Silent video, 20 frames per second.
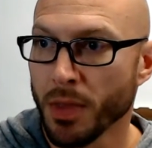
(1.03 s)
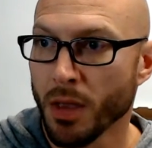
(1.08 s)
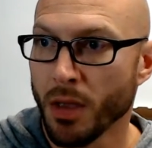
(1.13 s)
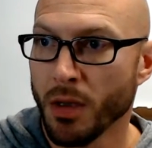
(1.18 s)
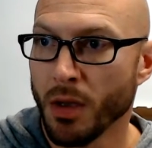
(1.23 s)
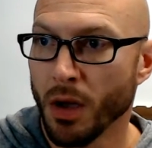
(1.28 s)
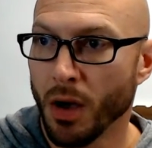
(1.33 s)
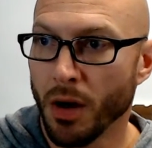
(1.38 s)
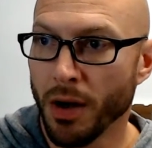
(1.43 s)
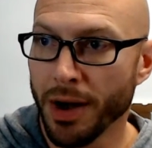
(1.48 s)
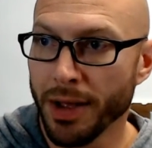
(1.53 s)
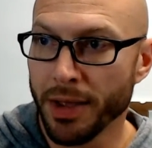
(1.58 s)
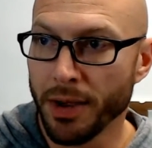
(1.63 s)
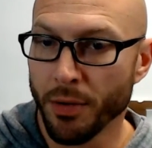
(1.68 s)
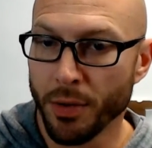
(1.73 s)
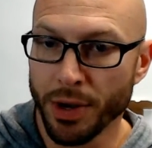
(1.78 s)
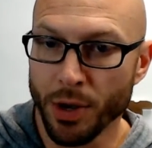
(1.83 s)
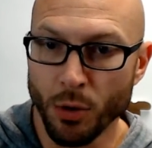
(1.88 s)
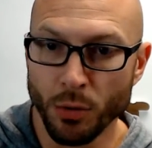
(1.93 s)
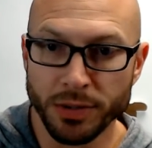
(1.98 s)
All right, here
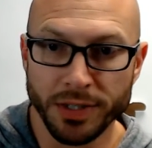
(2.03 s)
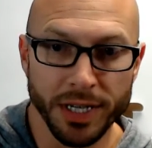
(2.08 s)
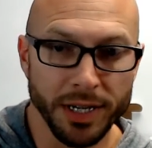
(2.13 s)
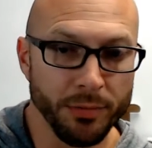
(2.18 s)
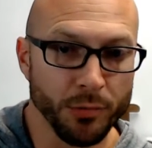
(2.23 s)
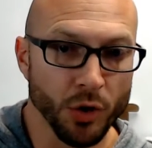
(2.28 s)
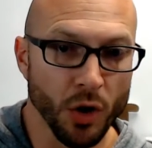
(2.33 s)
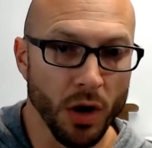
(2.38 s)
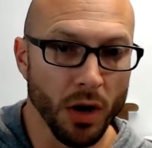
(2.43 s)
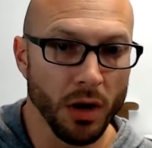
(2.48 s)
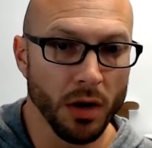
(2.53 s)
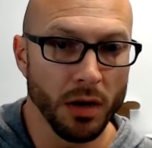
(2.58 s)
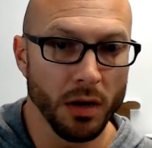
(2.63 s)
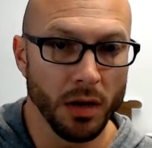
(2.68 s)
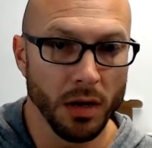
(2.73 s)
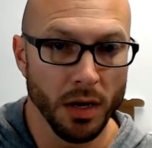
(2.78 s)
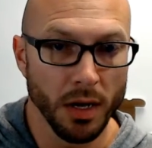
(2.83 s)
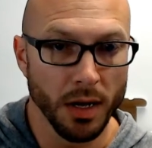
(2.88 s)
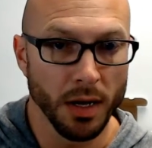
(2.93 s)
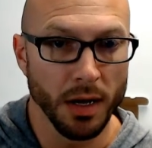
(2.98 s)
we go. Team draw.
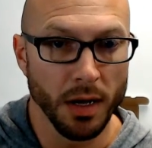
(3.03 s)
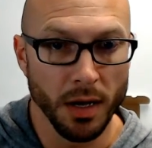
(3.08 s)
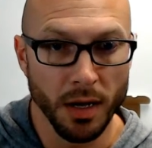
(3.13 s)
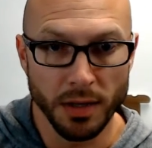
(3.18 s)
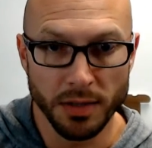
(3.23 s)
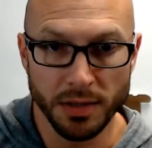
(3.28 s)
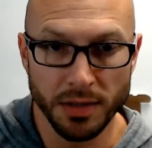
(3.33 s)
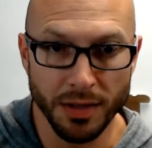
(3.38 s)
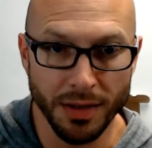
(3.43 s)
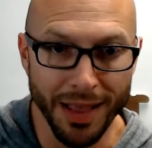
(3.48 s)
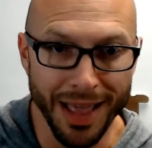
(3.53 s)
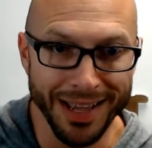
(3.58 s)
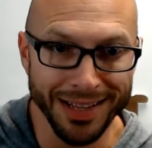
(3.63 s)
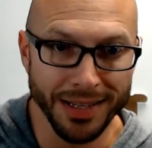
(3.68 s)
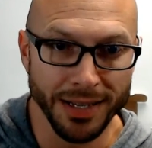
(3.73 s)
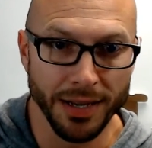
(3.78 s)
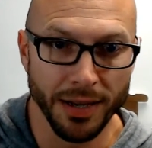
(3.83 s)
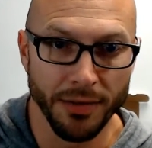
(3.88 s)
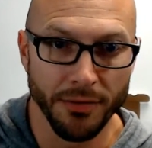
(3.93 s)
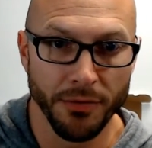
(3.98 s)

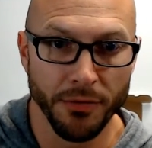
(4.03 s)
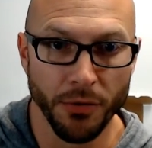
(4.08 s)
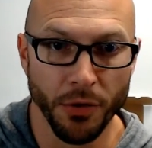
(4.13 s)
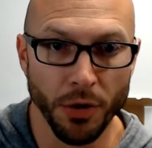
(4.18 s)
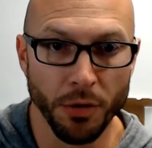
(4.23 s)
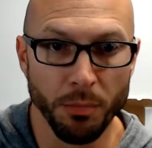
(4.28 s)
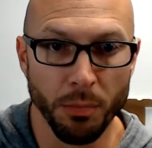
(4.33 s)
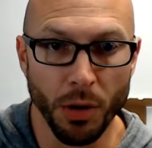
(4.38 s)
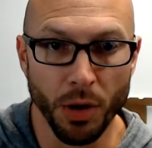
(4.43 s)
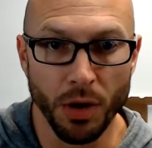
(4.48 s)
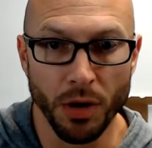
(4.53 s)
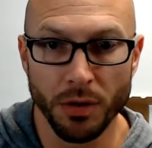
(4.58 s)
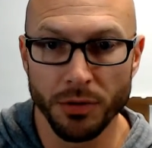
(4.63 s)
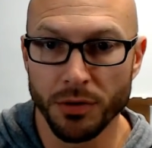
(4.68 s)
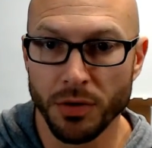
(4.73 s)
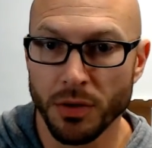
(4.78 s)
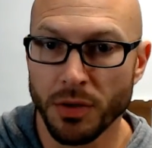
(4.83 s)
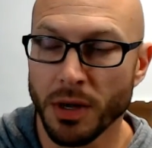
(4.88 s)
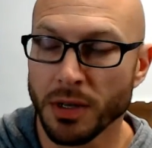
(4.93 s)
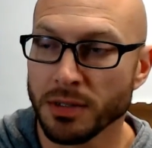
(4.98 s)
Select football
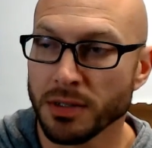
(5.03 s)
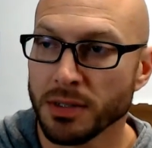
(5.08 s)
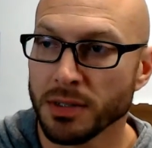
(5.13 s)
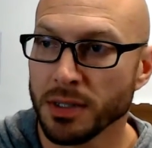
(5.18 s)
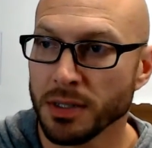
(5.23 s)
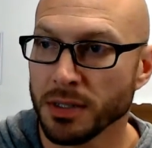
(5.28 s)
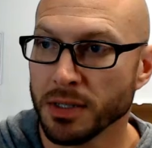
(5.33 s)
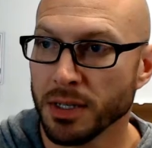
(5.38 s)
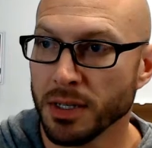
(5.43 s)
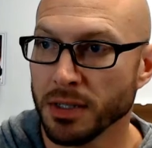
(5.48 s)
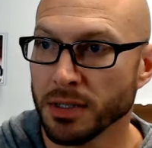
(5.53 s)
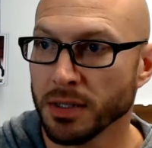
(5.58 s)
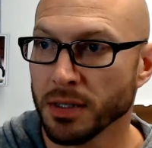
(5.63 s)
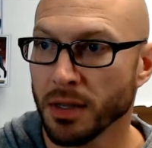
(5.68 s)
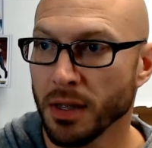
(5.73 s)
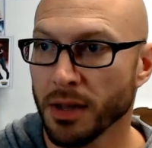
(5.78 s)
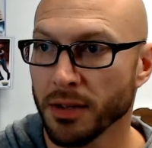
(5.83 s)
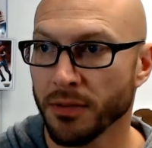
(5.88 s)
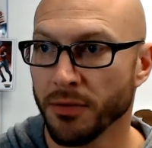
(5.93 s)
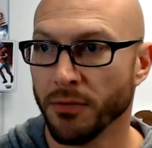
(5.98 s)
2016.
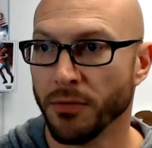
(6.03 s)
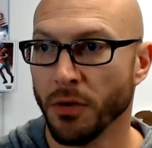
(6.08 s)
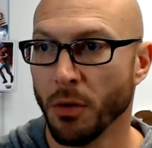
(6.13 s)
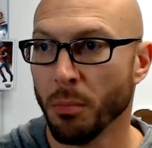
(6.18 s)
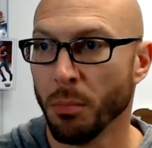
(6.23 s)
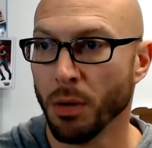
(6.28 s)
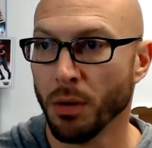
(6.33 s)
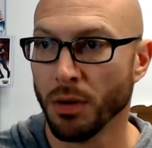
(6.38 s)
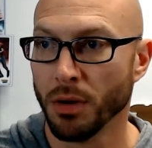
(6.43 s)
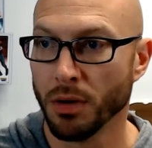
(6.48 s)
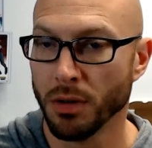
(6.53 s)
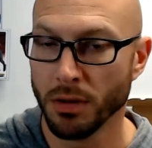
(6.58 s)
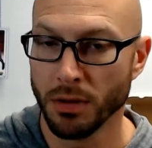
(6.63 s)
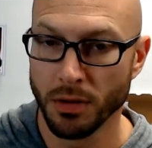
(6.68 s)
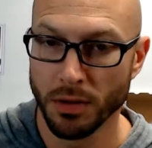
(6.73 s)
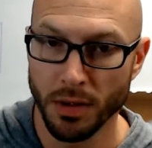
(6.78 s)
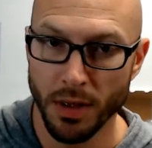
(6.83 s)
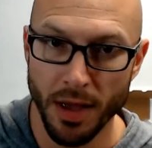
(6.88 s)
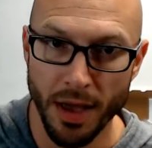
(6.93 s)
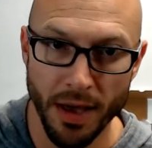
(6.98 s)
Select football
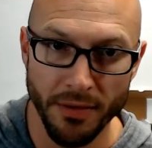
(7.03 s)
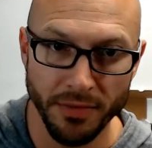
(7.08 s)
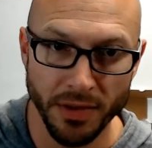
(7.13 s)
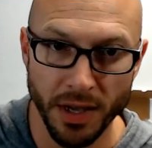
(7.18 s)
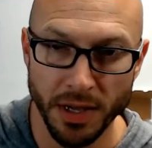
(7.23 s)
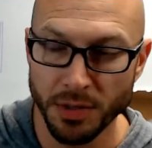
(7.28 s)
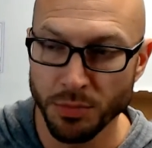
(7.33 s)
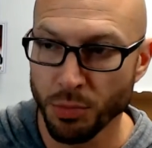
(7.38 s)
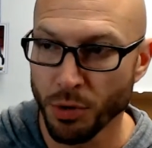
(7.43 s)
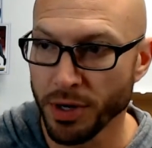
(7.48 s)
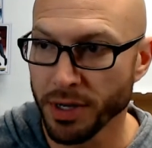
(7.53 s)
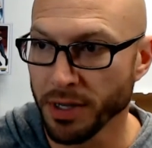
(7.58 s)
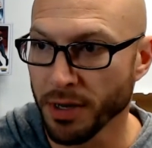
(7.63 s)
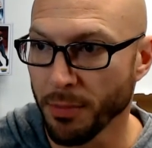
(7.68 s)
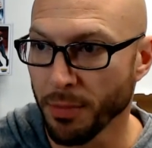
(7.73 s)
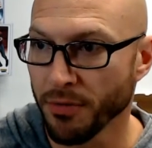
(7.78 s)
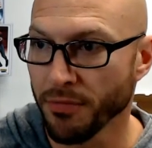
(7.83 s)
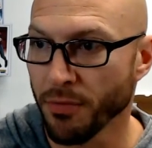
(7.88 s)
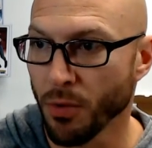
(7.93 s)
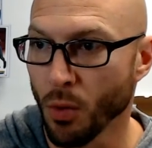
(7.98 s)
half case break
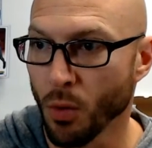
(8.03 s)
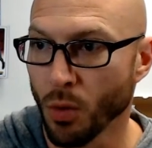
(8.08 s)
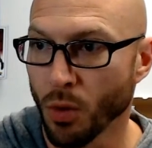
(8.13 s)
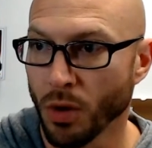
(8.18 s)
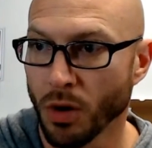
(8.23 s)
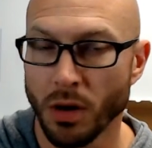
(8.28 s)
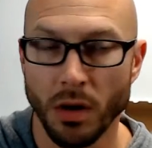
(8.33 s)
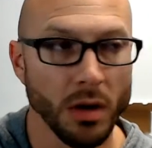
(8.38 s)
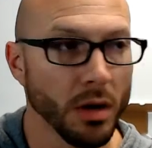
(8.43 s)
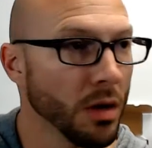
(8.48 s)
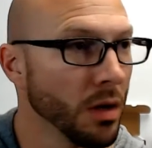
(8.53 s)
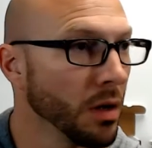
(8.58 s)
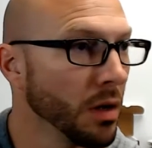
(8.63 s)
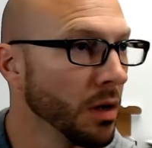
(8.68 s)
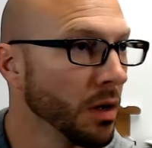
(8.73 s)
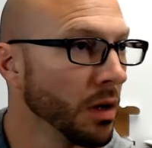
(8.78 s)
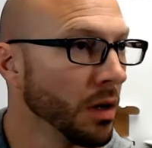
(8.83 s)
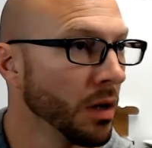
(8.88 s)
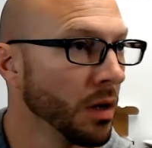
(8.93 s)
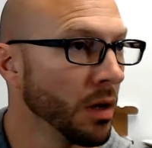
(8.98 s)
number 4.
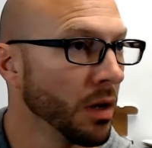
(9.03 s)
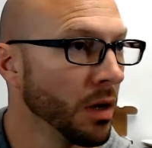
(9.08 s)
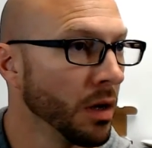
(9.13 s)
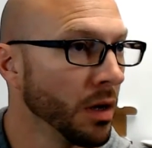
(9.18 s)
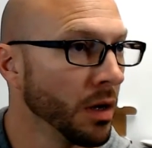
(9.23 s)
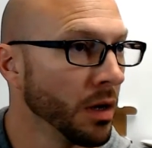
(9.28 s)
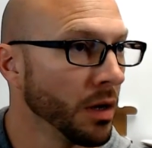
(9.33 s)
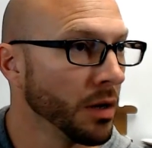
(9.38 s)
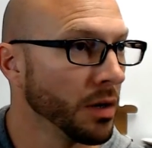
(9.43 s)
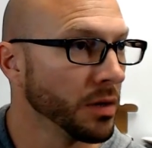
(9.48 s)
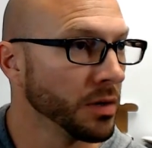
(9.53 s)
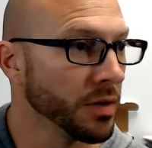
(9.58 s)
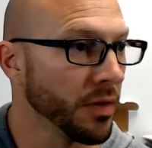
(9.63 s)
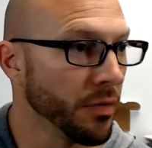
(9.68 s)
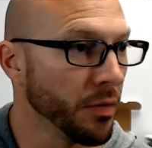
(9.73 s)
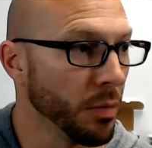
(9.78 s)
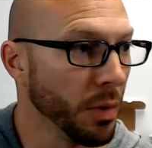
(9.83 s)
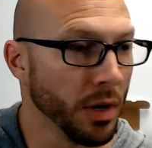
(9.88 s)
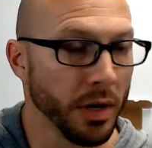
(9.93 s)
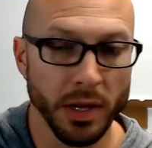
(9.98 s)
Here's
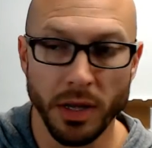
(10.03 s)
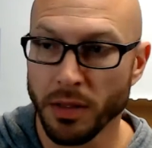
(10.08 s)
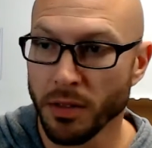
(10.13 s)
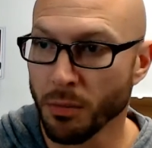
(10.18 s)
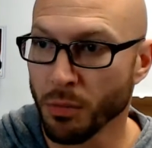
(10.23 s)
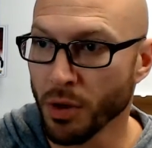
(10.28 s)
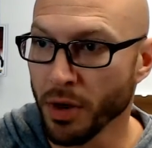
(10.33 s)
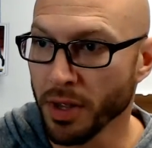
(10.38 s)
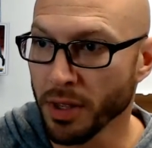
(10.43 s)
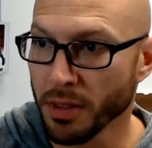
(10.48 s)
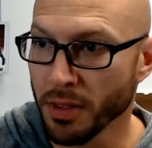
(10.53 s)
everybody in the break.